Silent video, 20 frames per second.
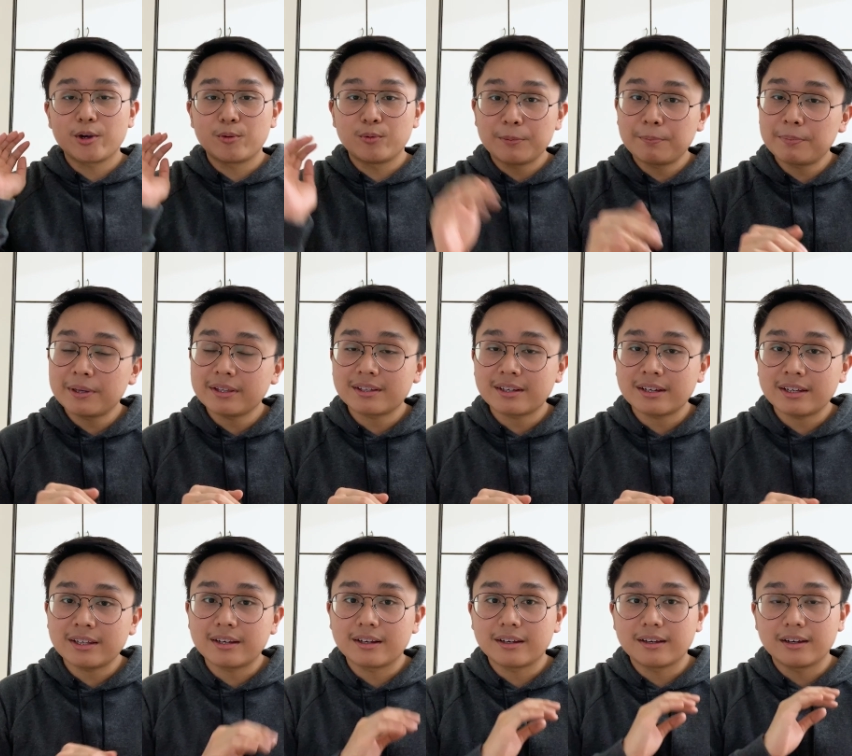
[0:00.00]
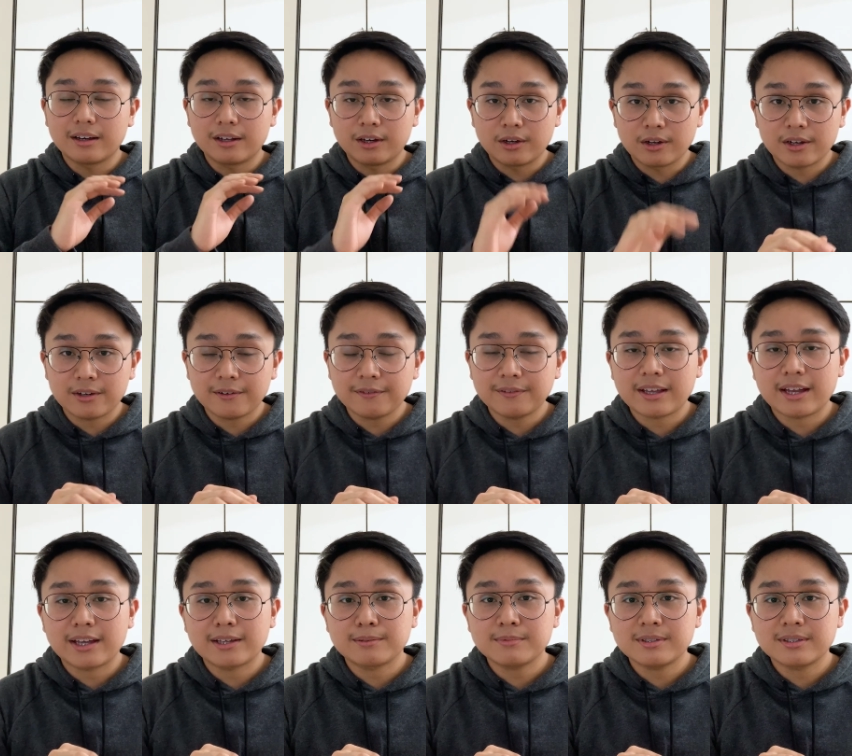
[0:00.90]
repeatedly a lot of
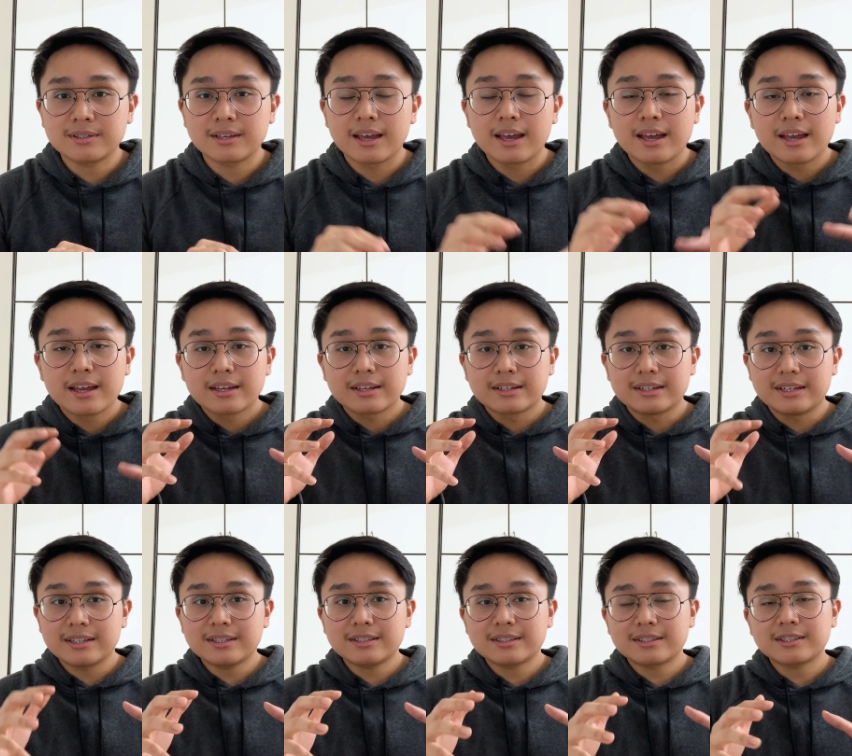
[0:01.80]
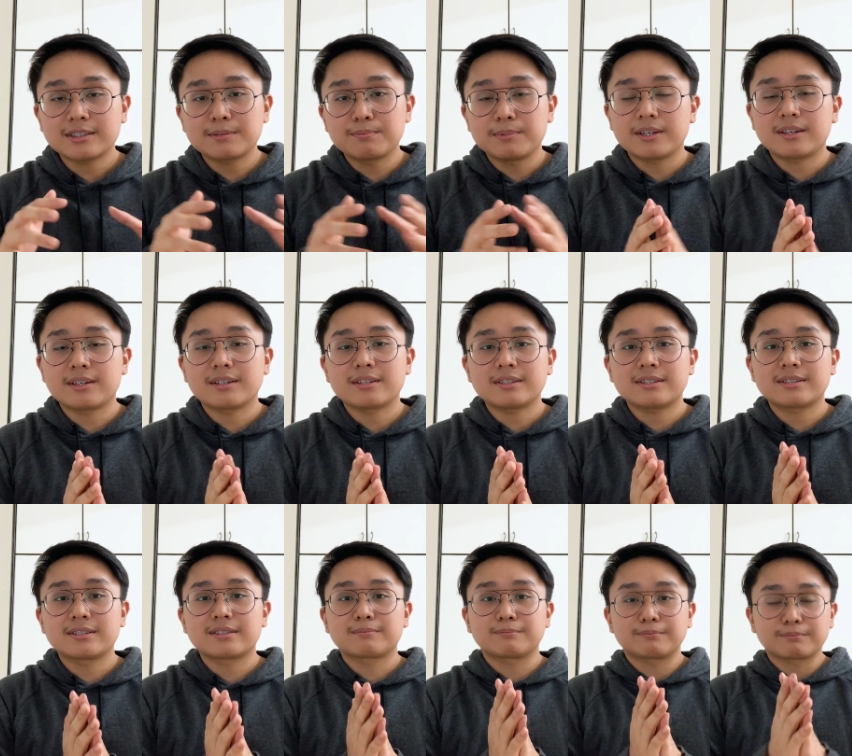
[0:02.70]
times. This is
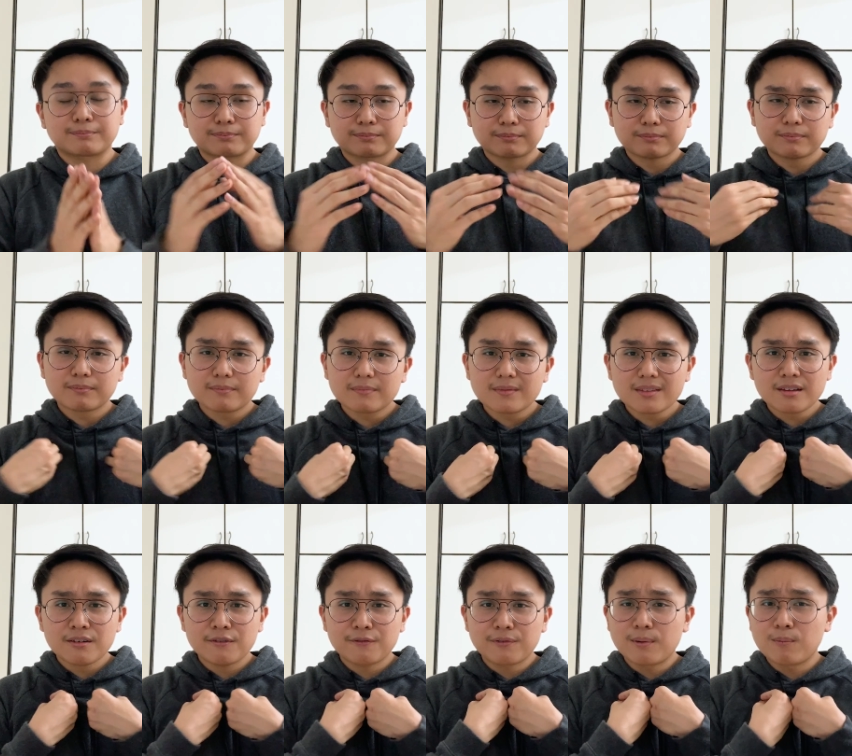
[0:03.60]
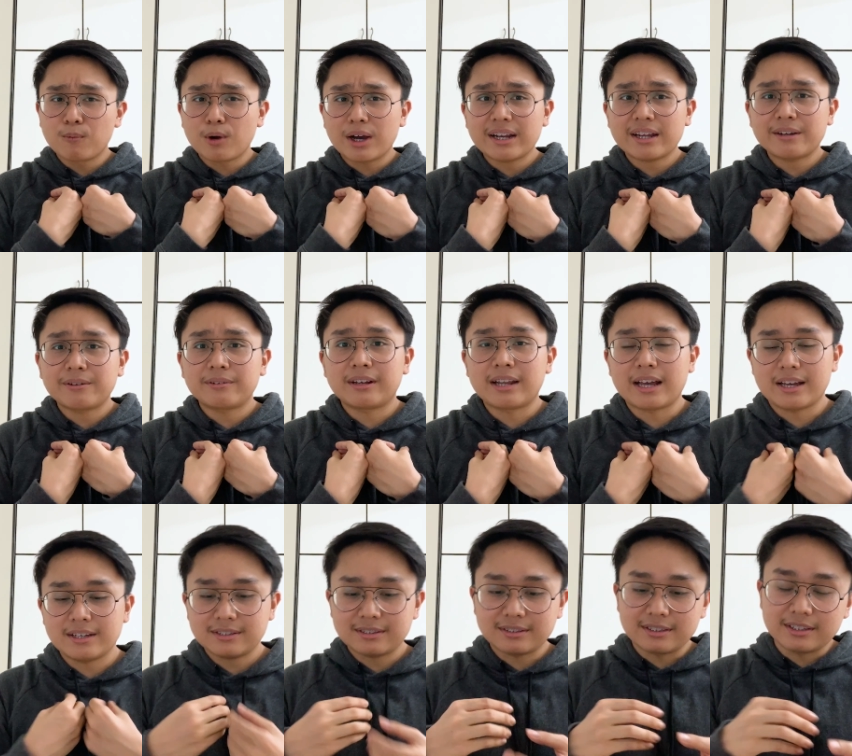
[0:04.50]
because from what I
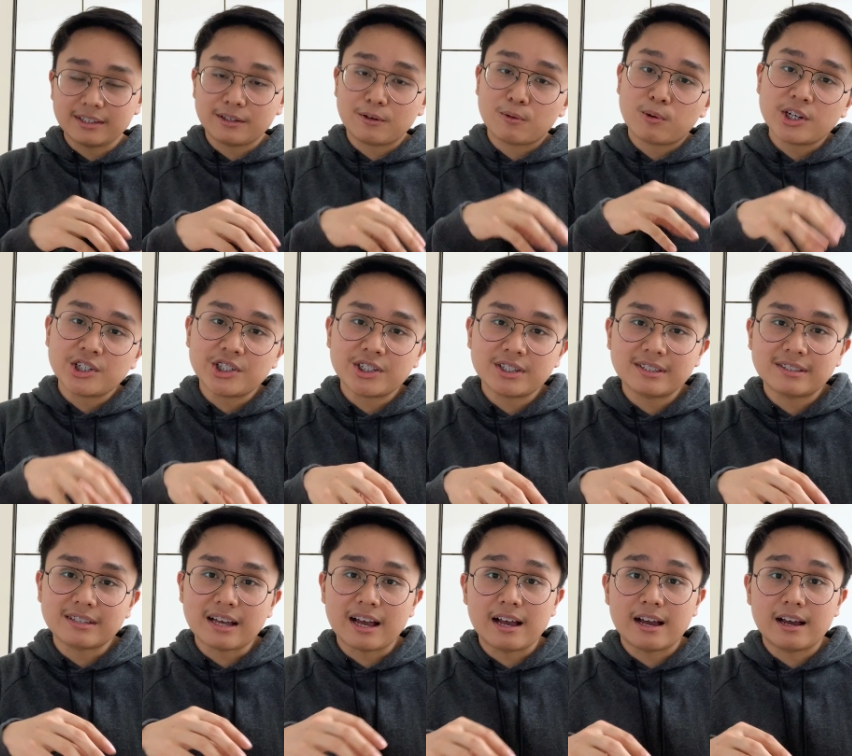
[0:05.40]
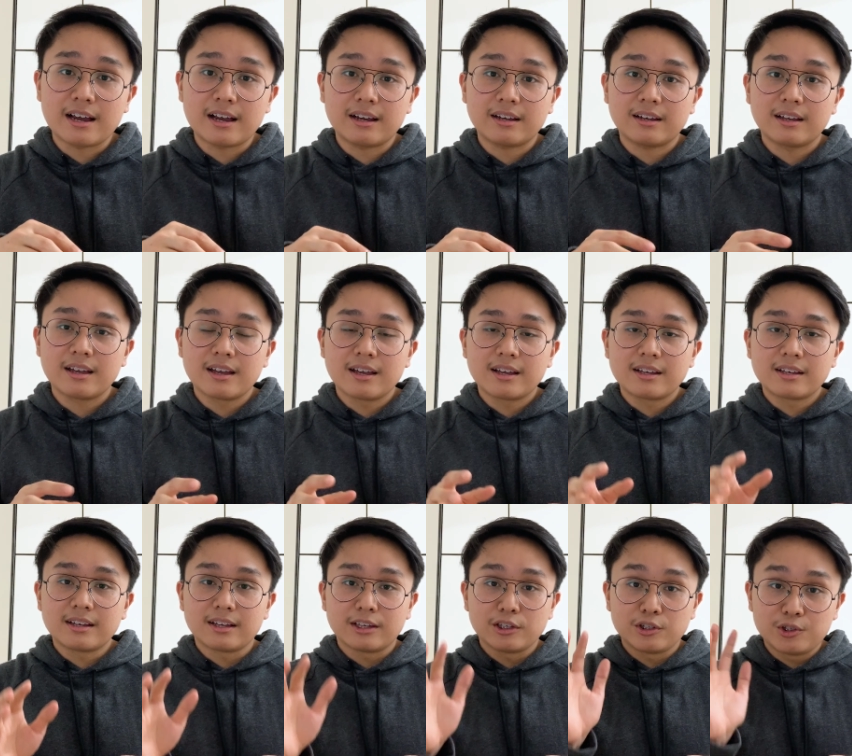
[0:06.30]
realized, the questions are
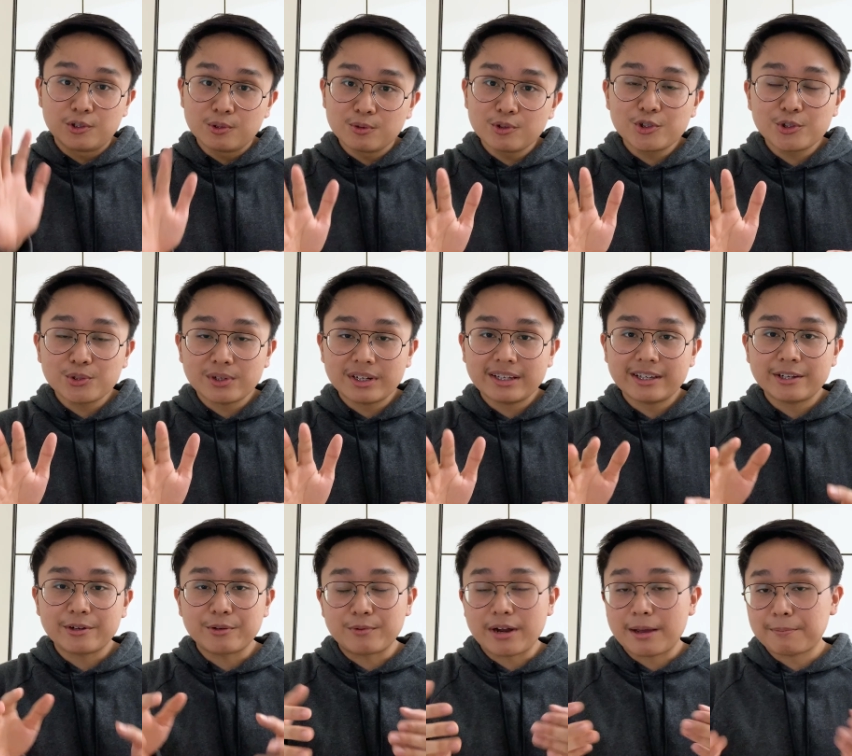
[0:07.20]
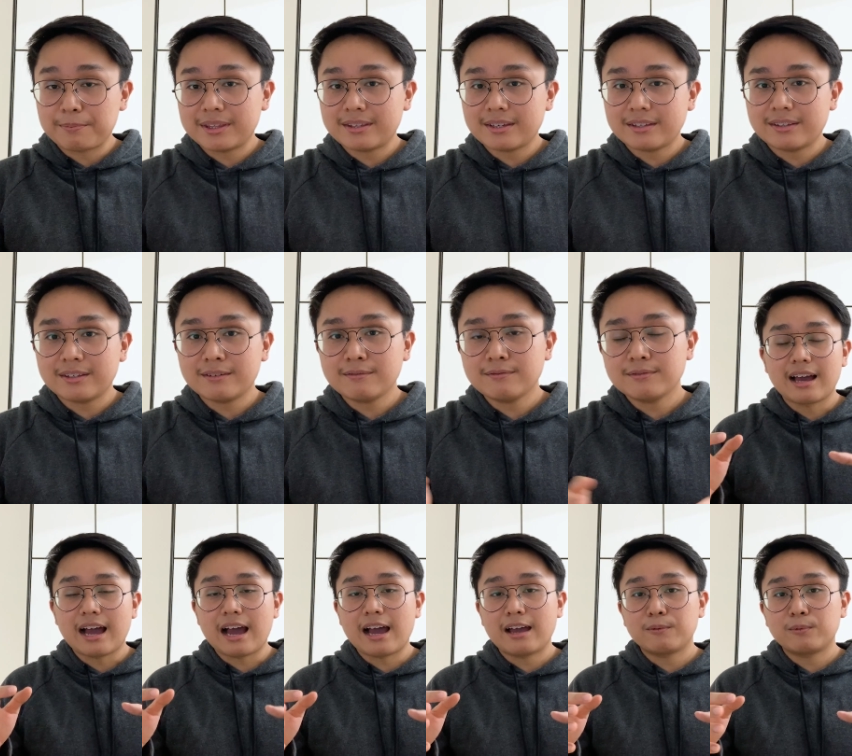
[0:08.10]
usually repetitive.
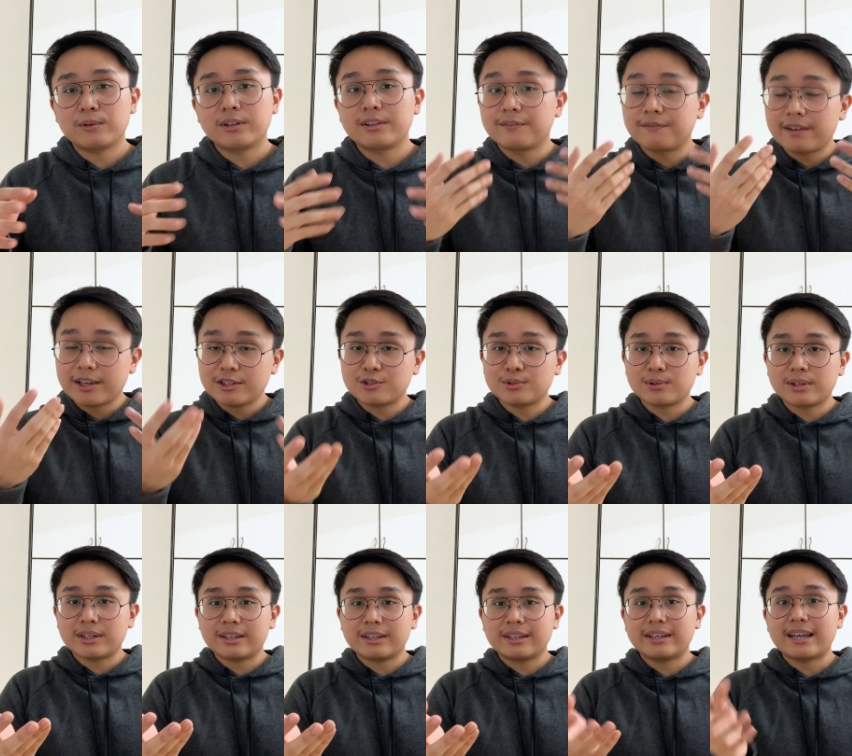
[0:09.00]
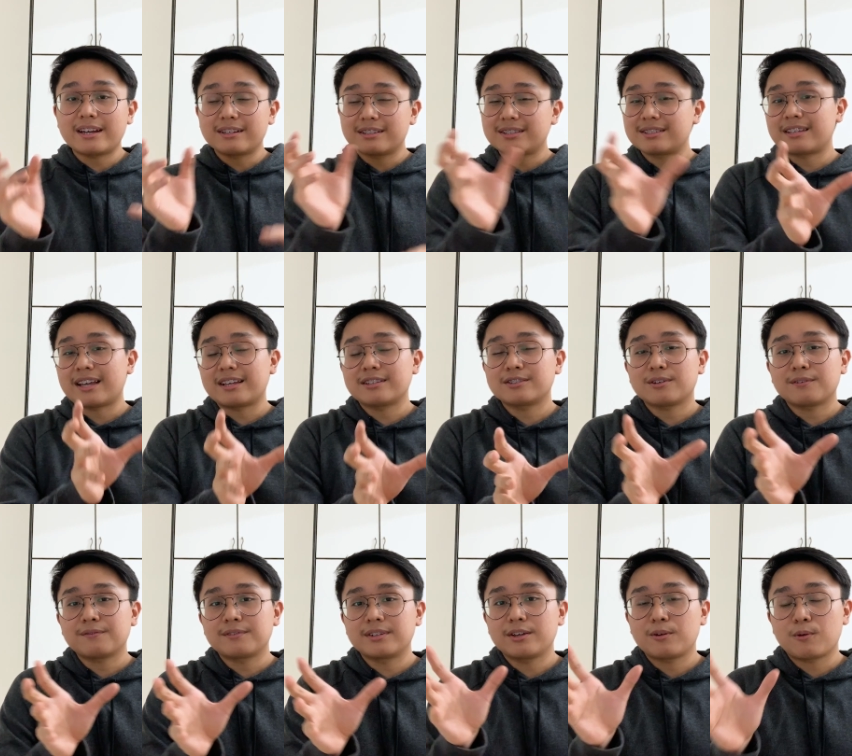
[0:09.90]
I will eventually get a sense
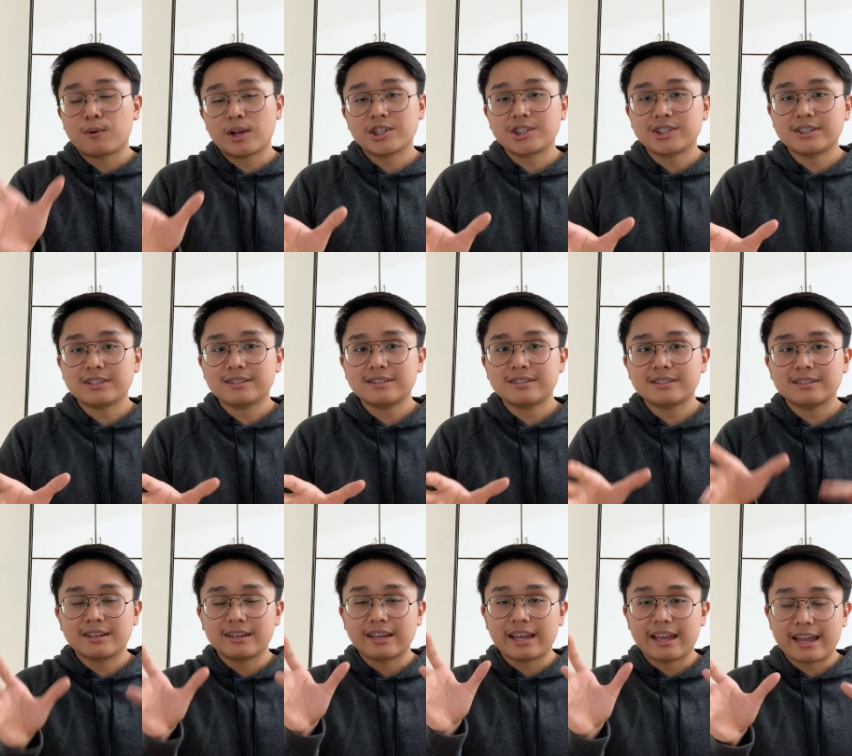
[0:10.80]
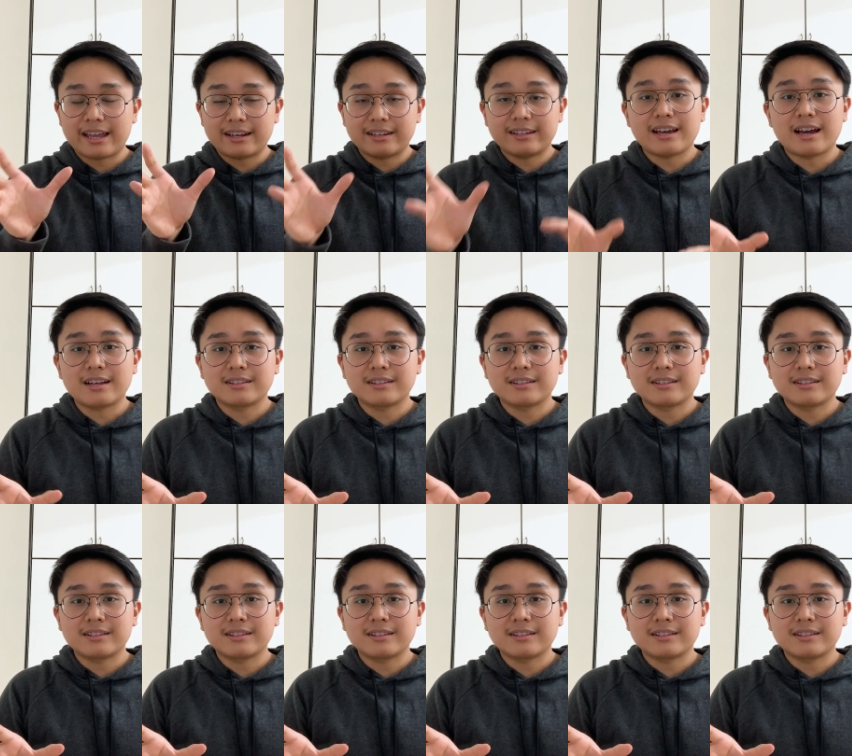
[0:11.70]
of the questions and the